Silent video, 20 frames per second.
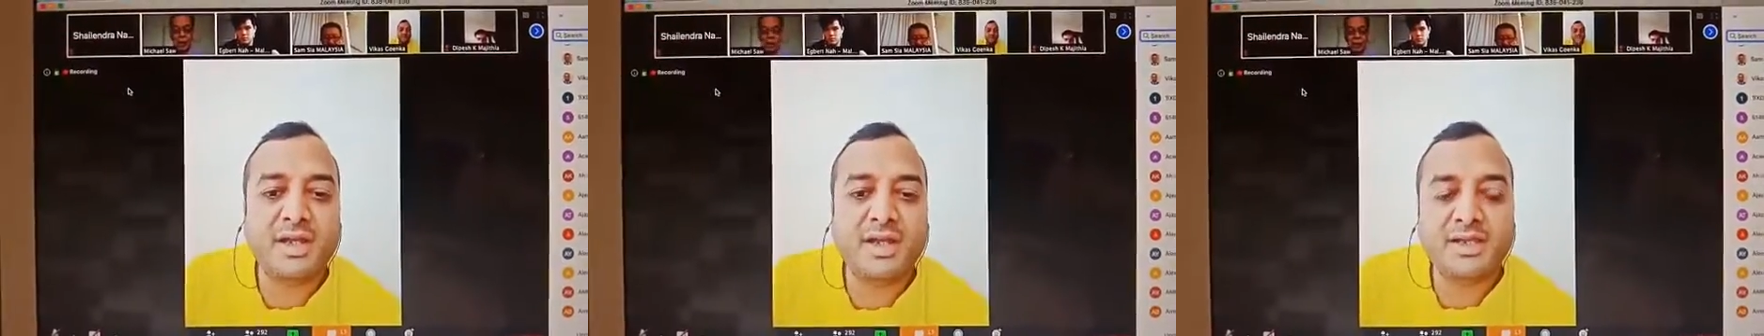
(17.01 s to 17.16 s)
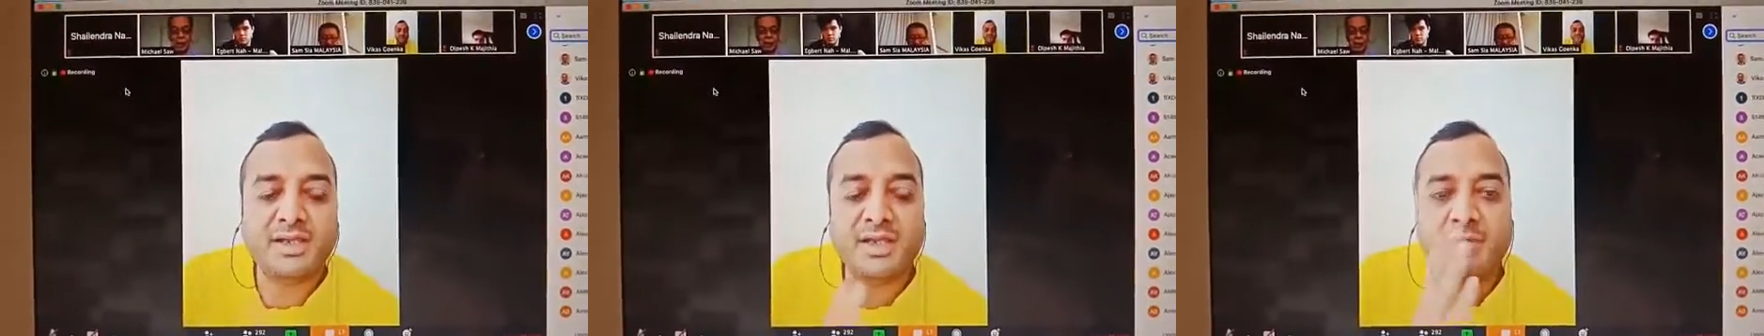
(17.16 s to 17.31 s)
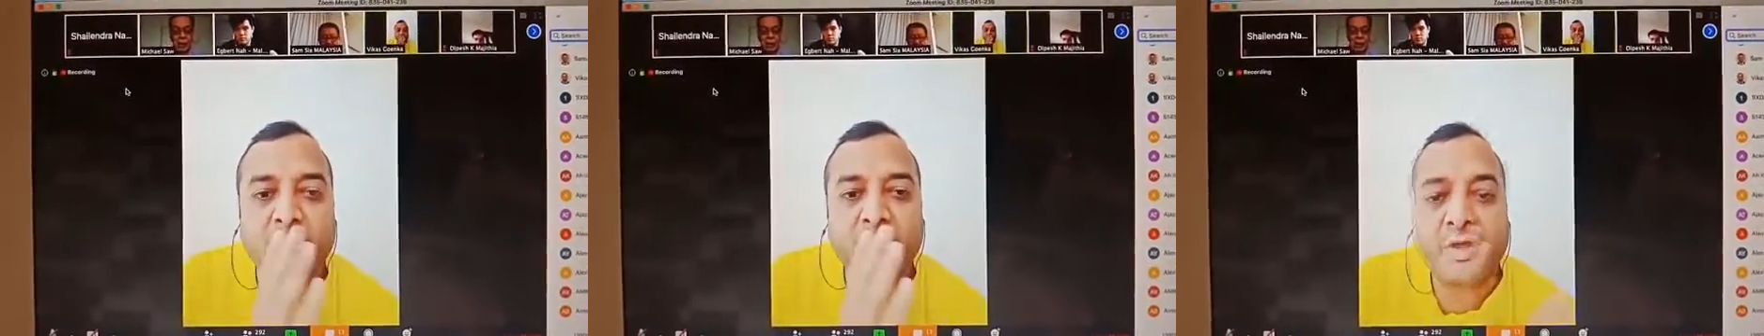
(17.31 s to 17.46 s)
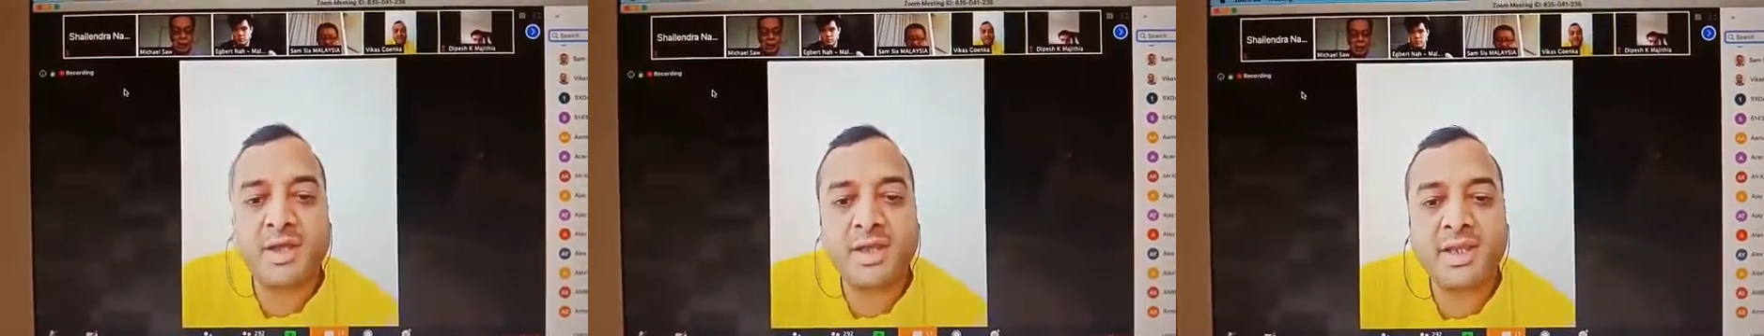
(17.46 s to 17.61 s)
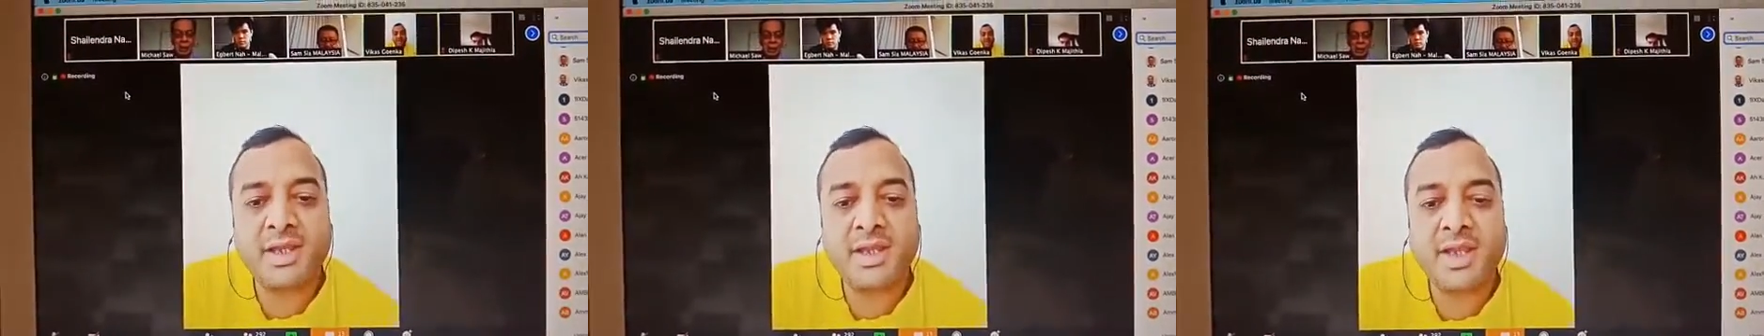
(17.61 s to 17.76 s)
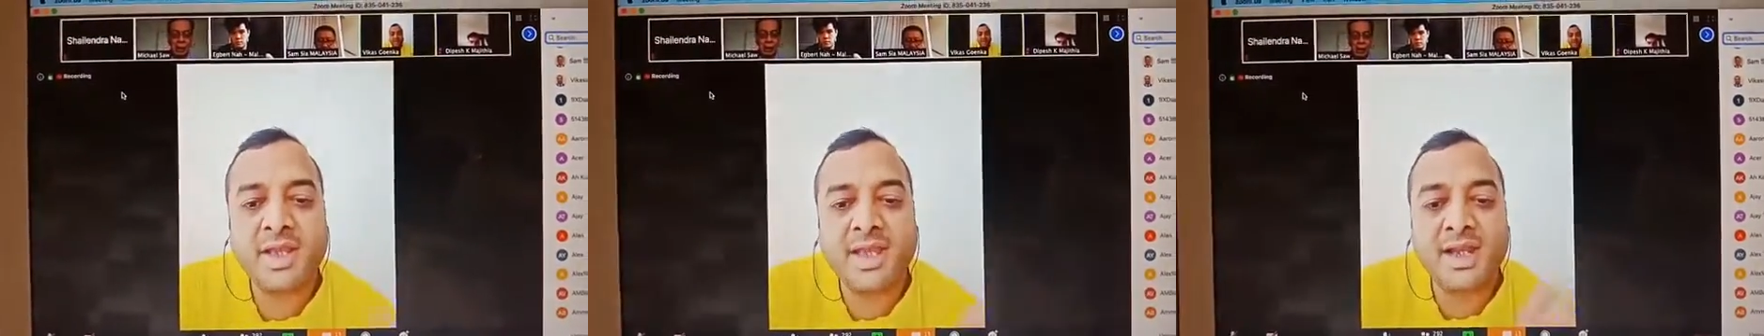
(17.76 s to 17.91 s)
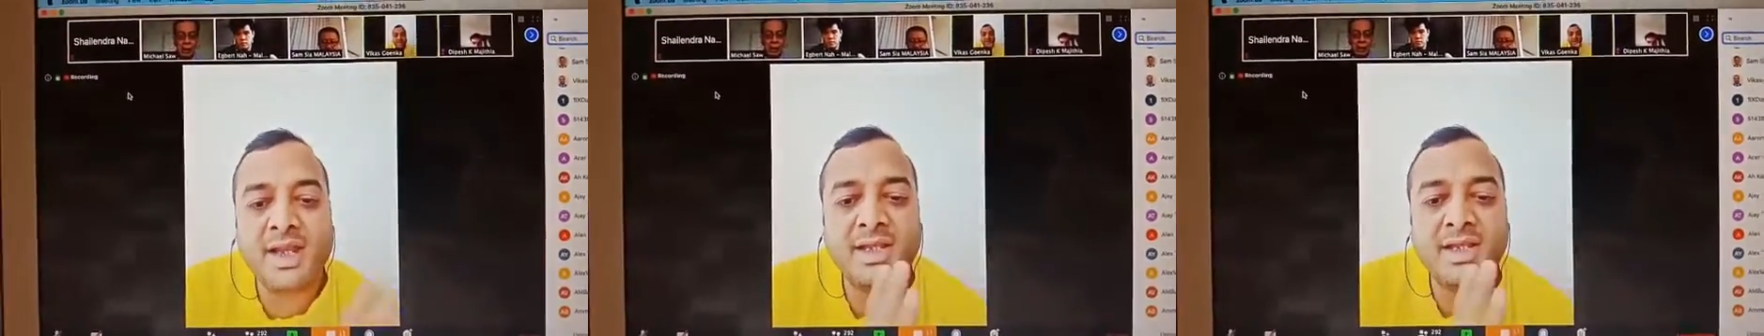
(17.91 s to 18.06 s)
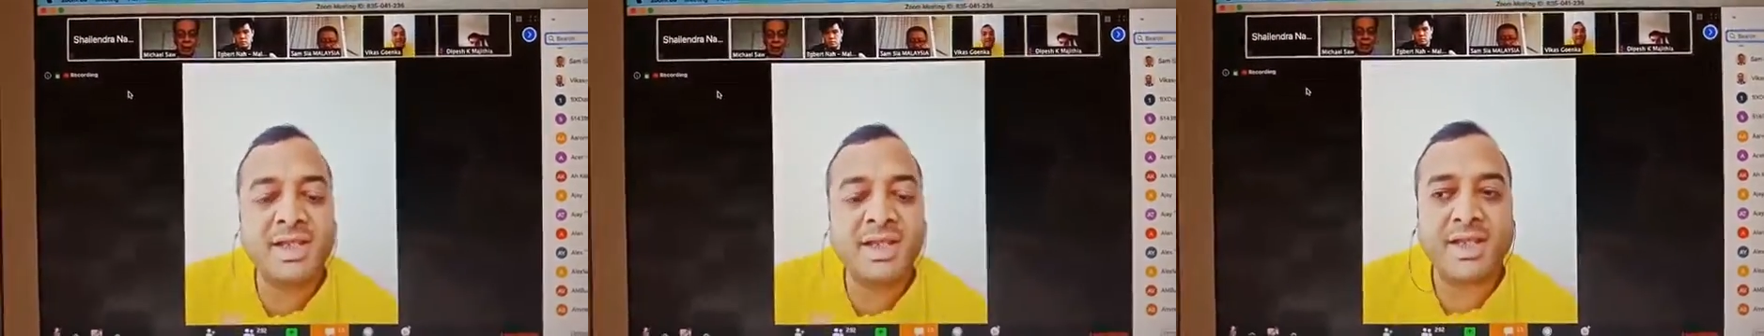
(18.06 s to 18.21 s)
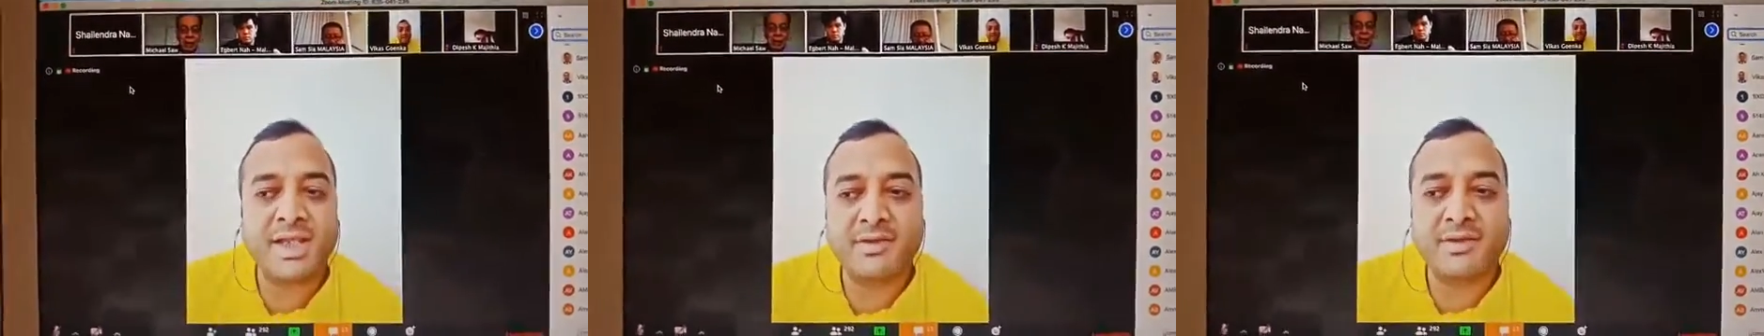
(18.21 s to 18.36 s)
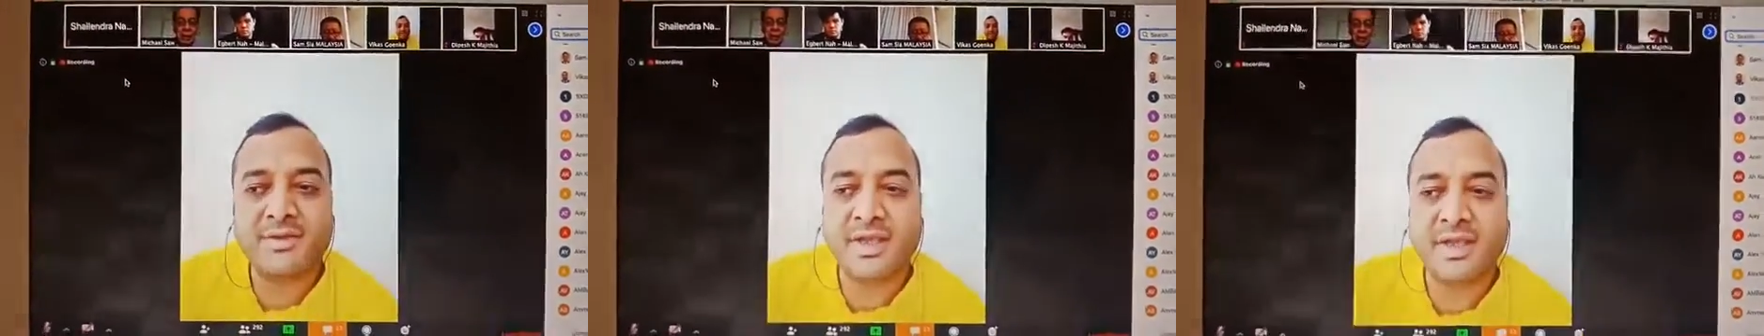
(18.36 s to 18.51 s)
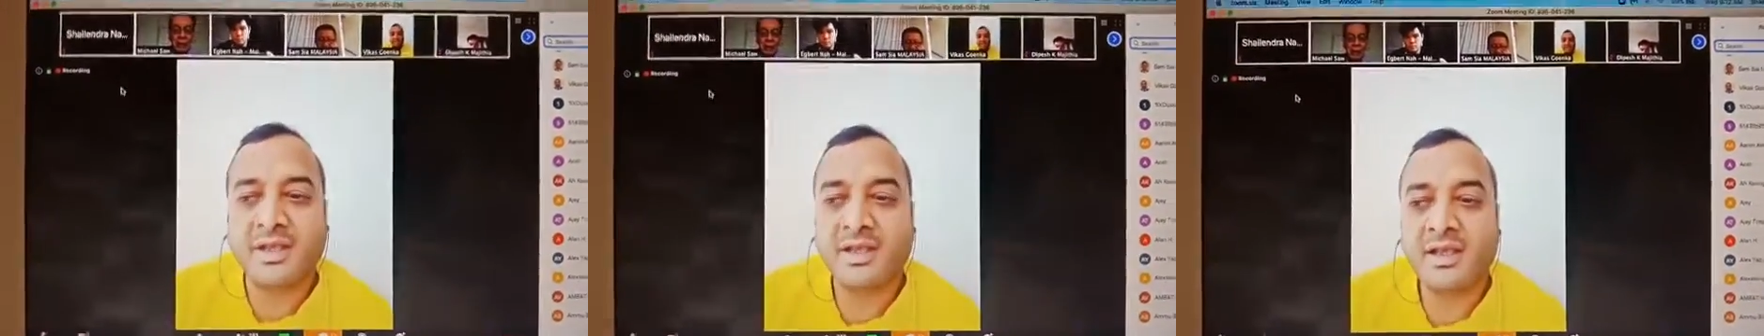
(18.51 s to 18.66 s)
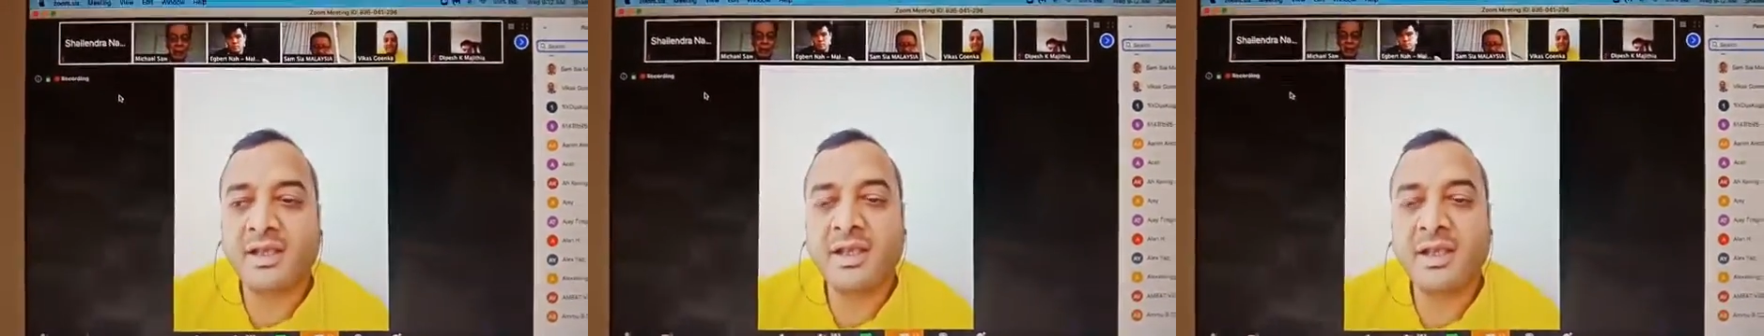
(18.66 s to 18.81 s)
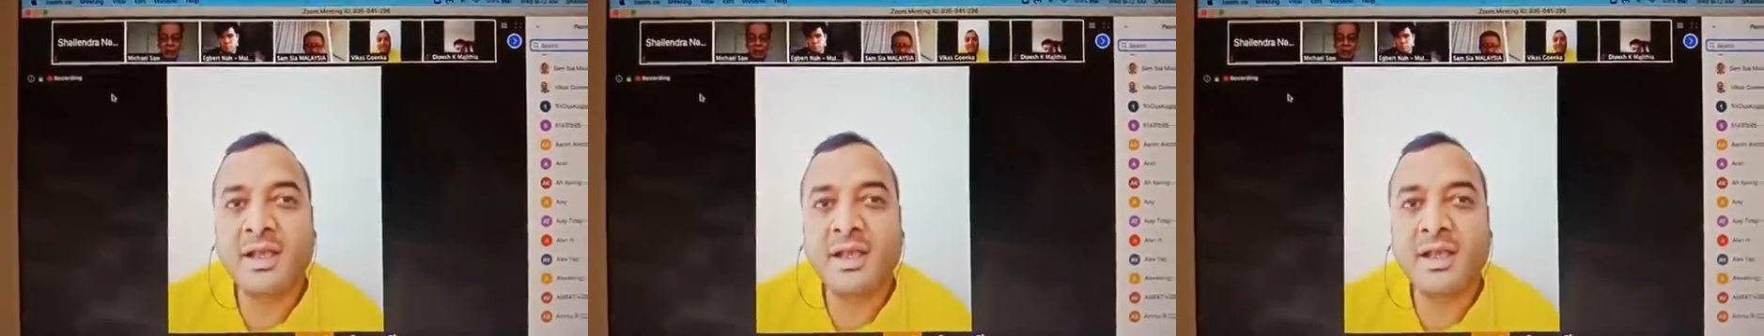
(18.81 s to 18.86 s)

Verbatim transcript: in the morning and in the evening.